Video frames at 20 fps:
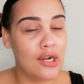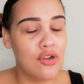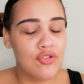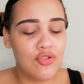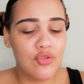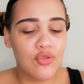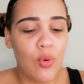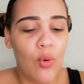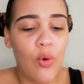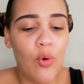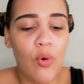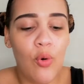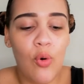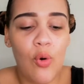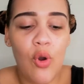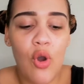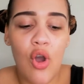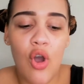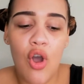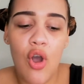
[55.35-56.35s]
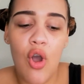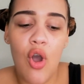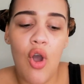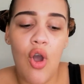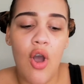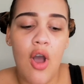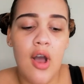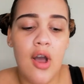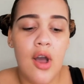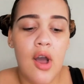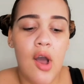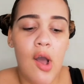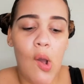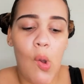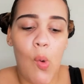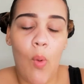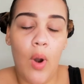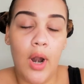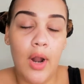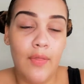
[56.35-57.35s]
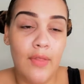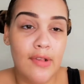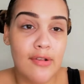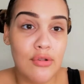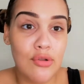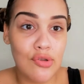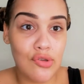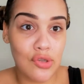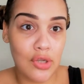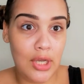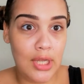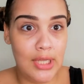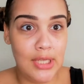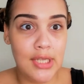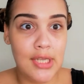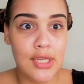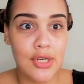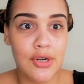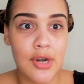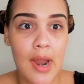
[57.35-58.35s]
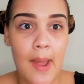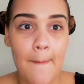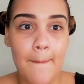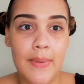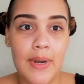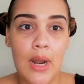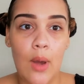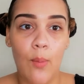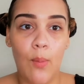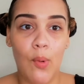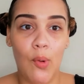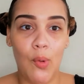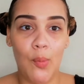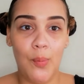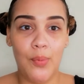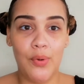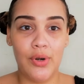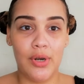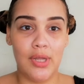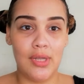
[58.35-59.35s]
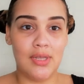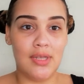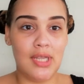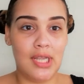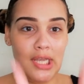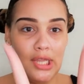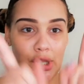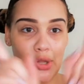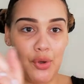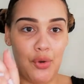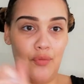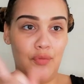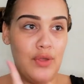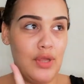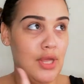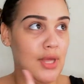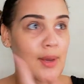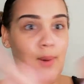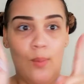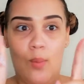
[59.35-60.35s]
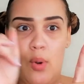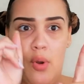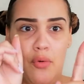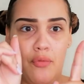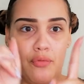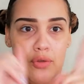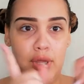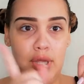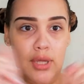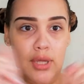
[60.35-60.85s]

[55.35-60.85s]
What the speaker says: I just saw one of these looks on Instagram, but I will put it either over here or over